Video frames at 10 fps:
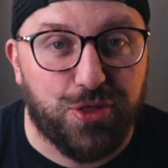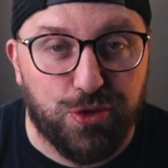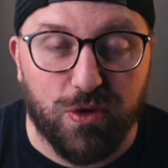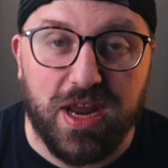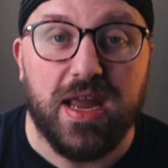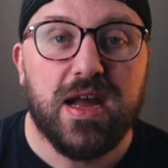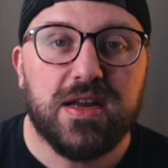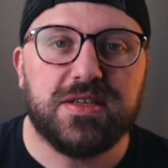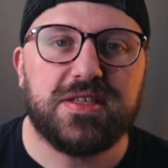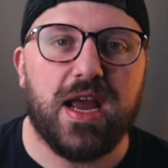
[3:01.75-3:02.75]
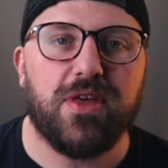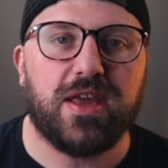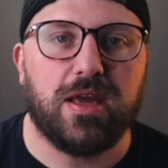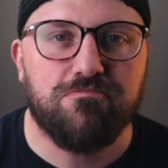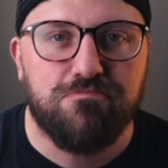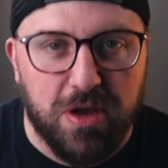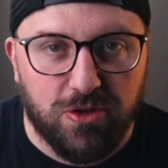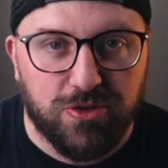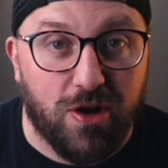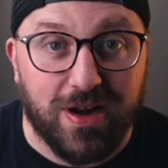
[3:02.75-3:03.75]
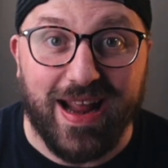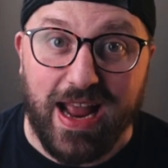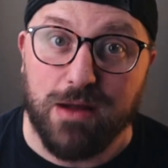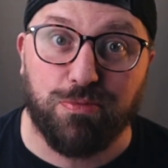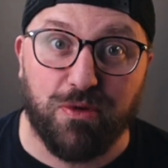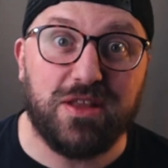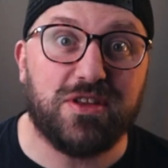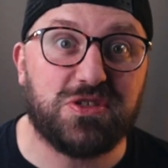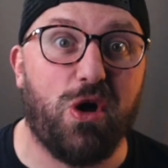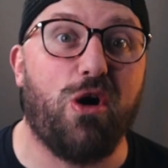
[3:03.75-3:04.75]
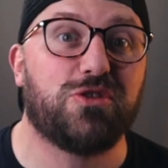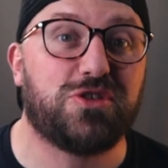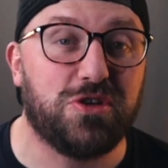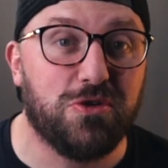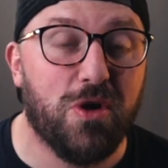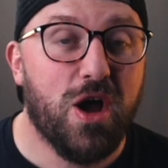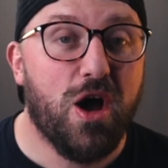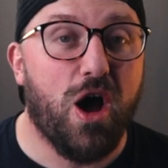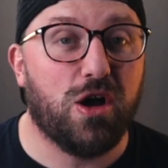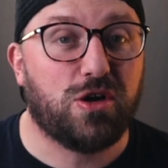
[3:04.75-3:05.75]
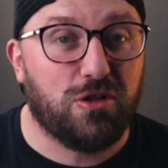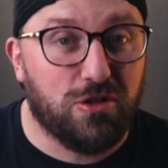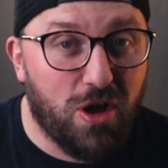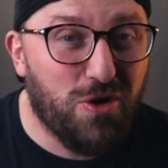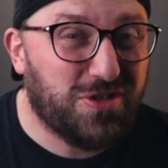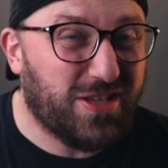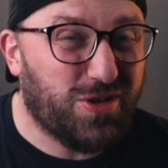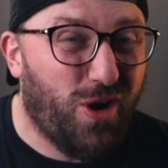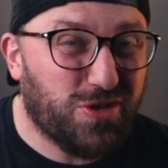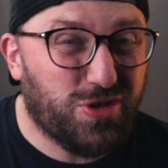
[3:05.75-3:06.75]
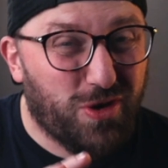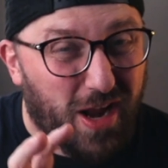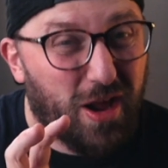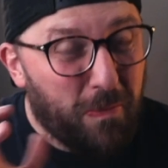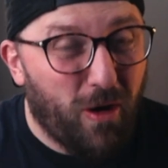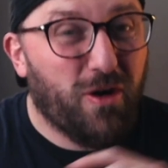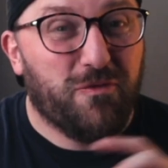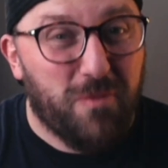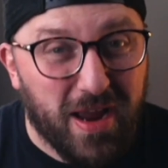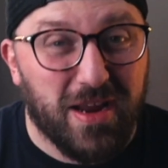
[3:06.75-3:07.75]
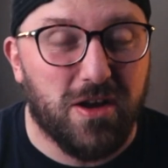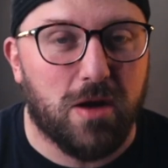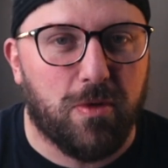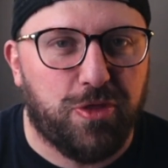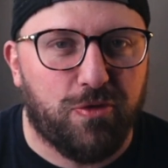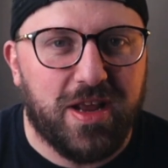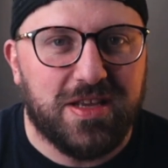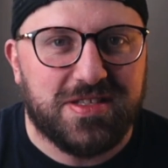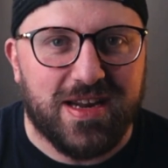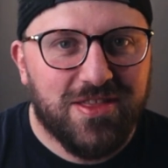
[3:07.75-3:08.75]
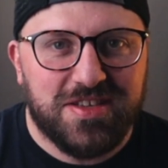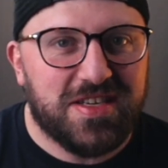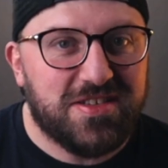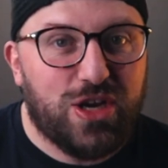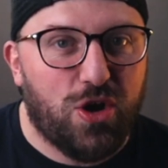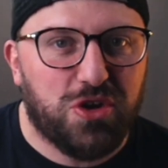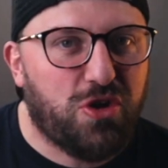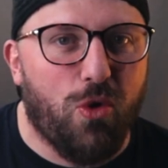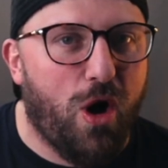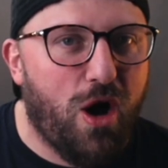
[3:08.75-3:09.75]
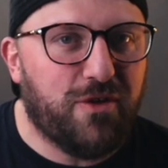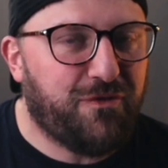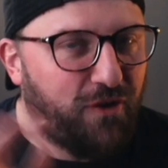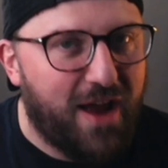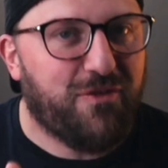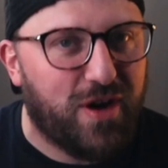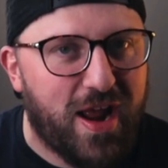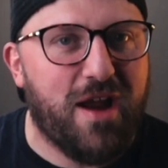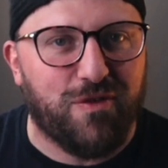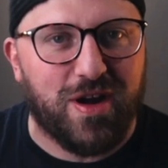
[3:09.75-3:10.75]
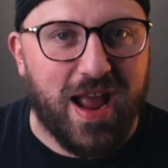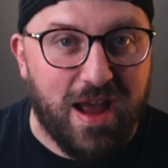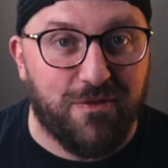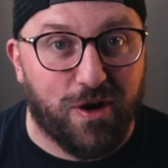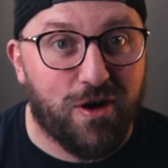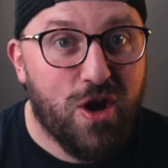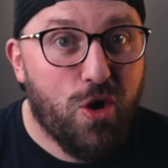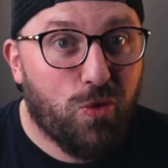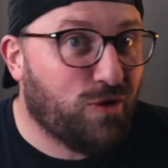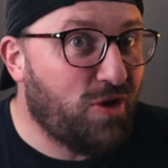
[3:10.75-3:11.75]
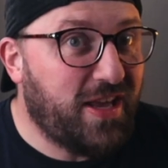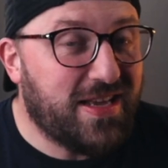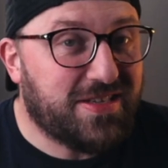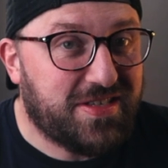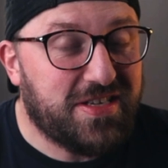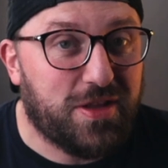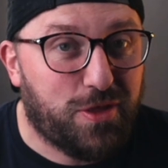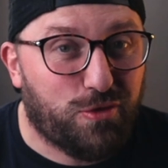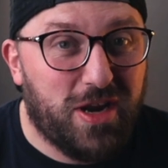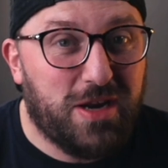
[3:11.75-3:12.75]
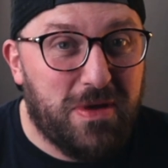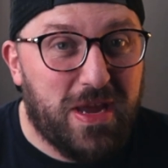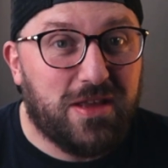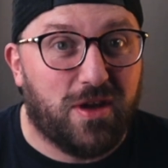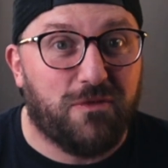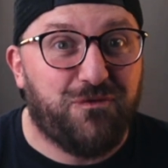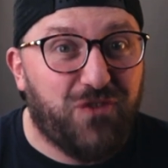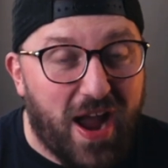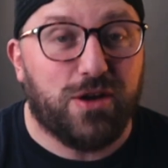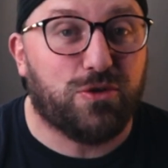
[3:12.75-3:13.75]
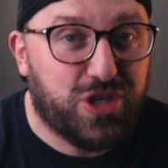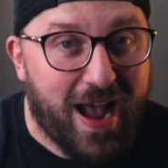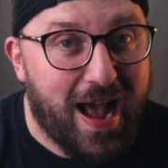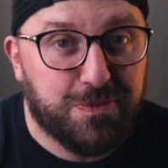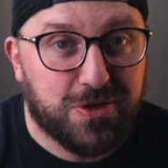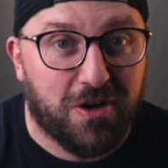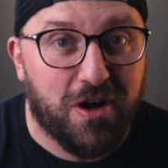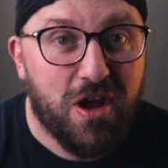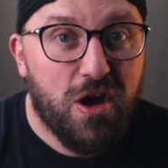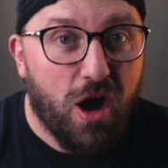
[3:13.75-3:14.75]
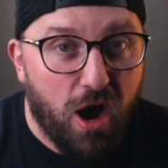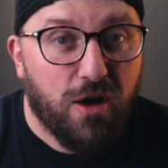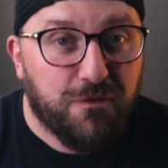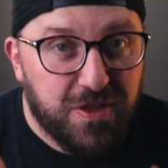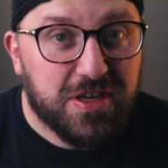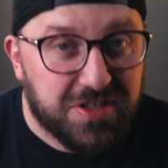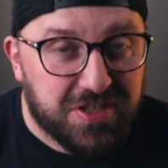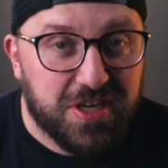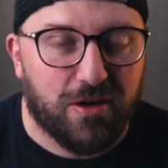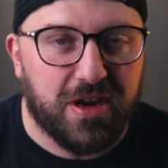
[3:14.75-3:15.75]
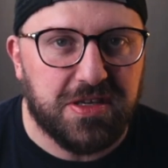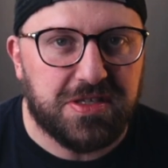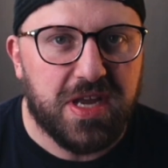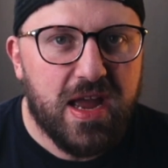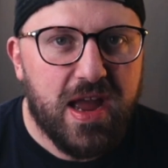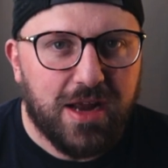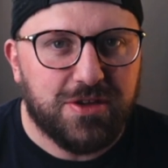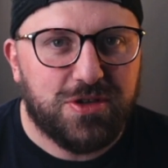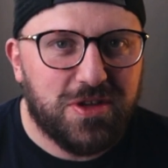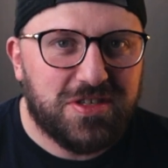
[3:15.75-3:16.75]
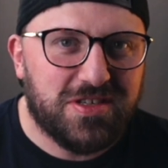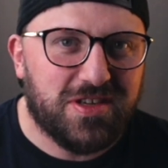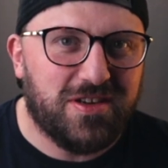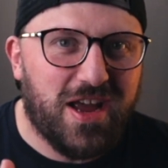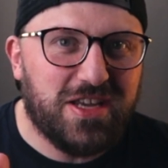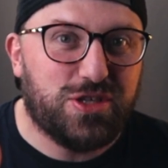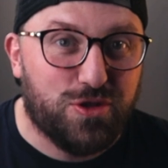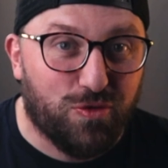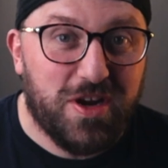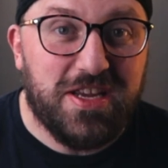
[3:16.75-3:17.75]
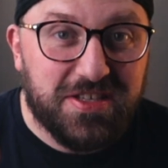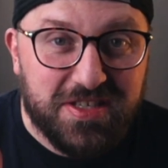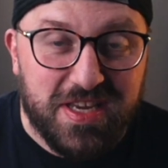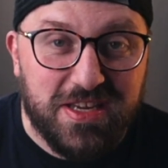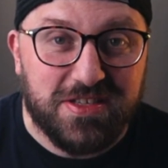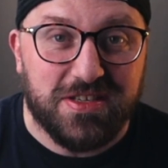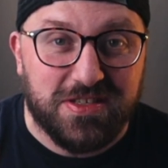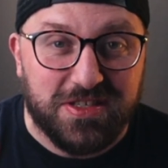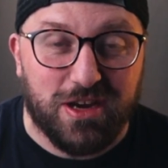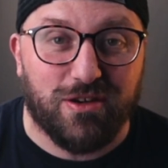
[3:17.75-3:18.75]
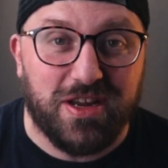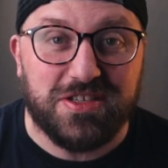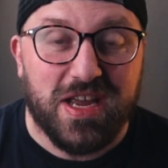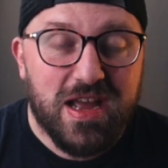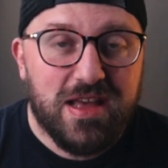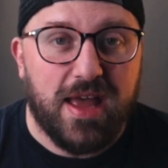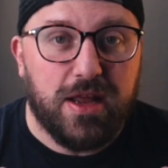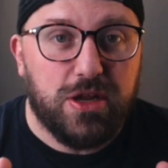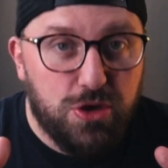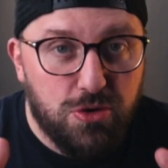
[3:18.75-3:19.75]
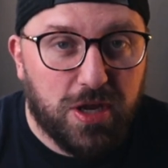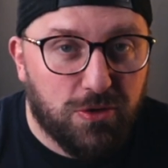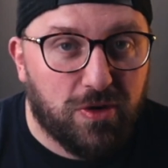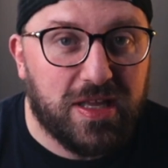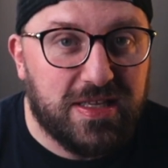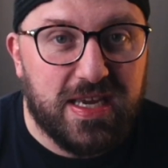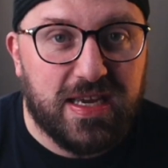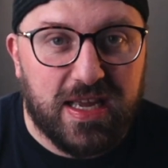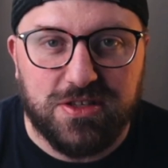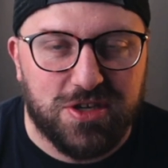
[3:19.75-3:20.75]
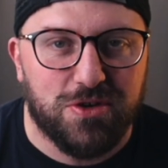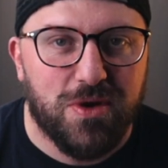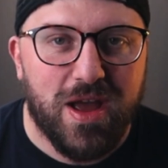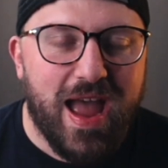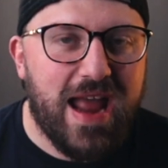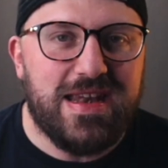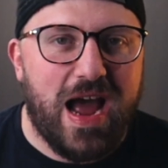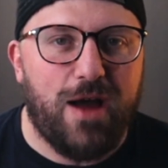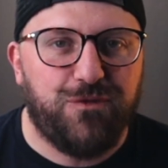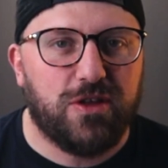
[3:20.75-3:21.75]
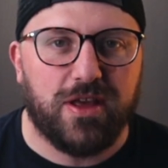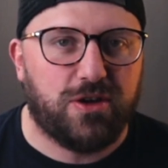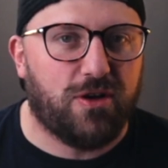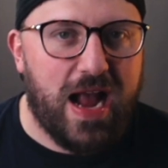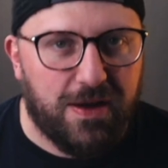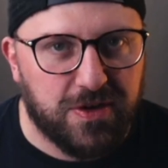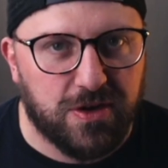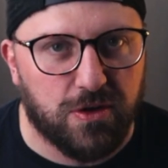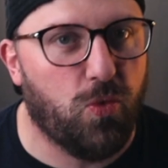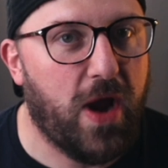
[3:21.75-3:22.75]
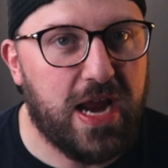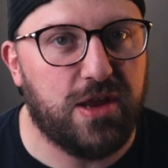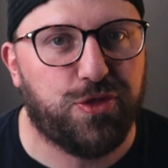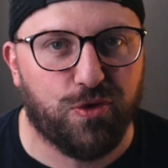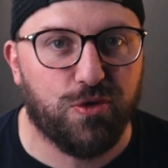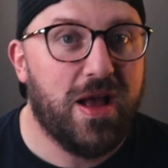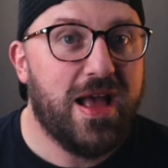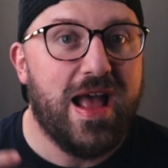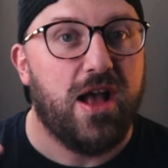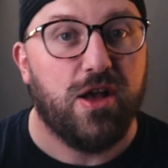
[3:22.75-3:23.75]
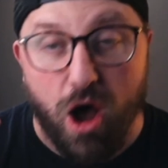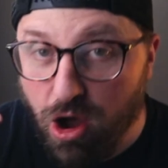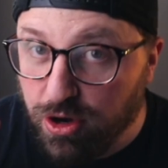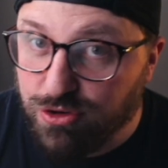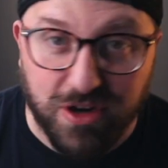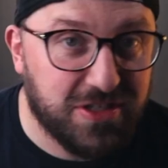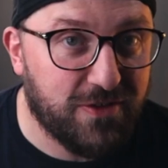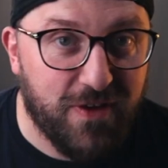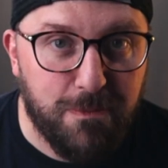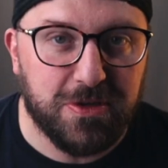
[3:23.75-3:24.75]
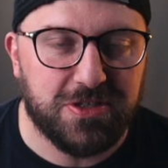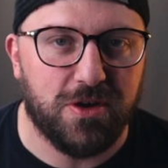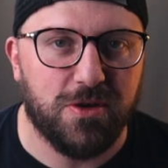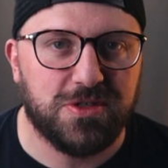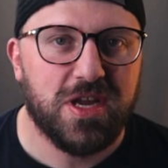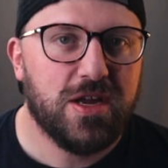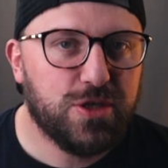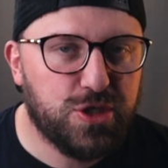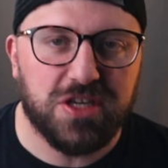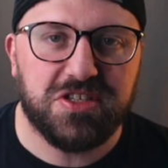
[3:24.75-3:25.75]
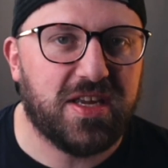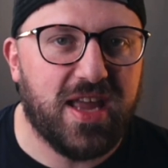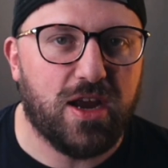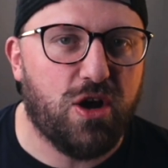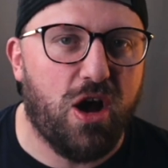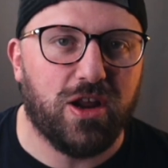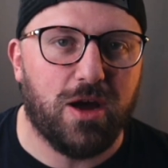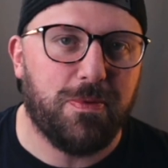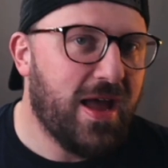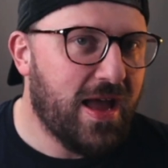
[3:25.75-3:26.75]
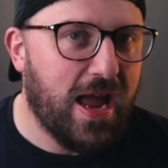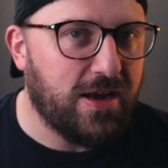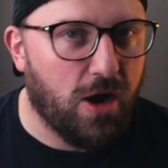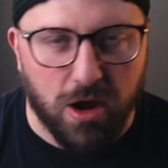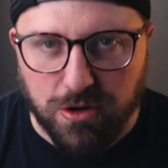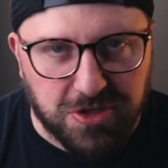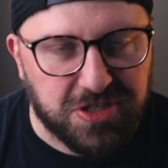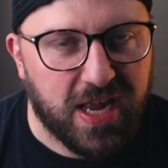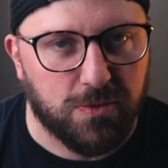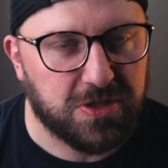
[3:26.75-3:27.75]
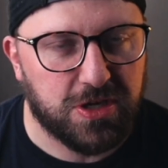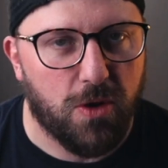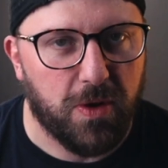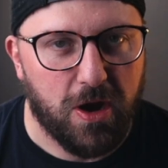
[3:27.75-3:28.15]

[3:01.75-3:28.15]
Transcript: three to see how they can build on it and bring this all to a close. That's also kind of part of my number three, is that this isn't going to go on forever and ever and ever. We're looking at season three being the final chapter of this series. And so this is a nice three season series that you can really dig into and not feel like you're having to wade through hundreds of episodes just to get caught up and to understand what's going